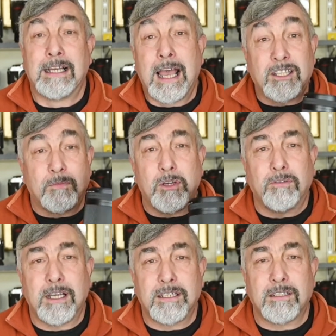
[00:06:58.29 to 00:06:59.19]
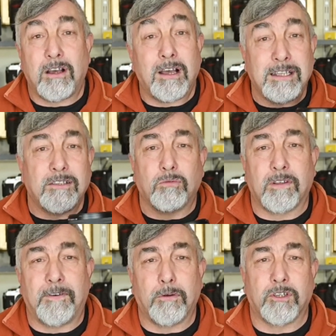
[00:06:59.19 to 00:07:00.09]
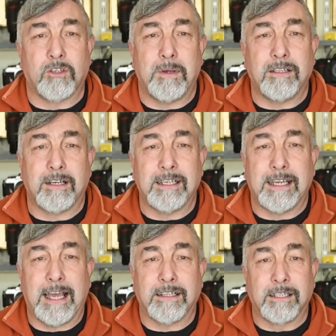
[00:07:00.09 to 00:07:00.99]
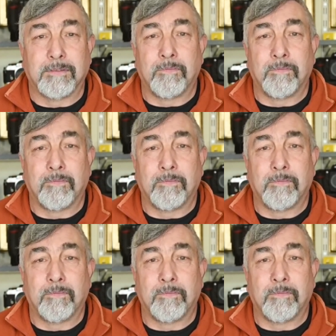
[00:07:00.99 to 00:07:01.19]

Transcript: And to be honest, I need all the focus speed I can get.